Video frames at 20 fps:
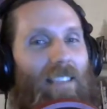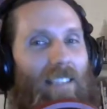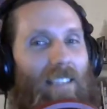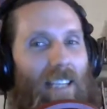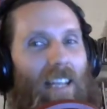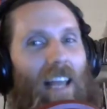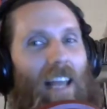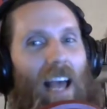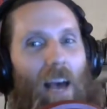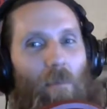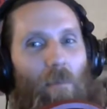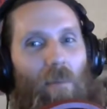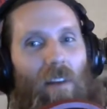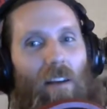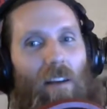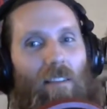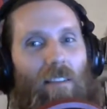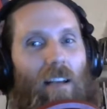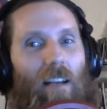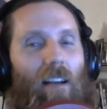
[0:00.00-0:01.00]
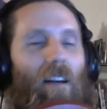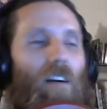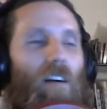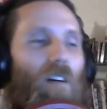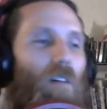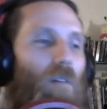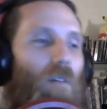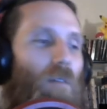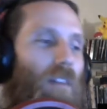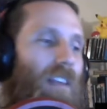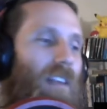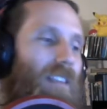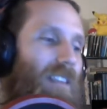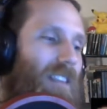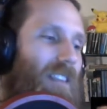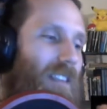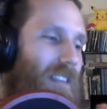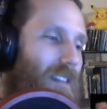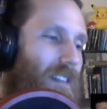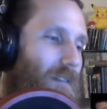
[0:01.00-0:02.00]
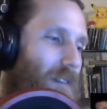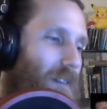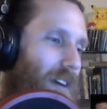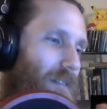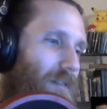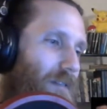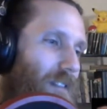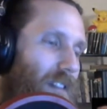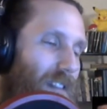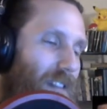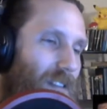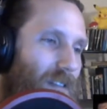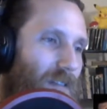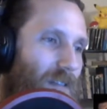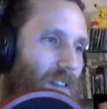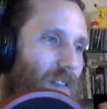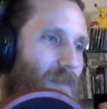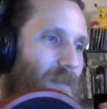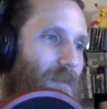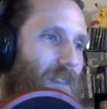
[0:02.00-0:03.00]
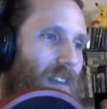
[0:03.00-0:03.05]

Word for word: scene happened, I was like, oh, this is the reference from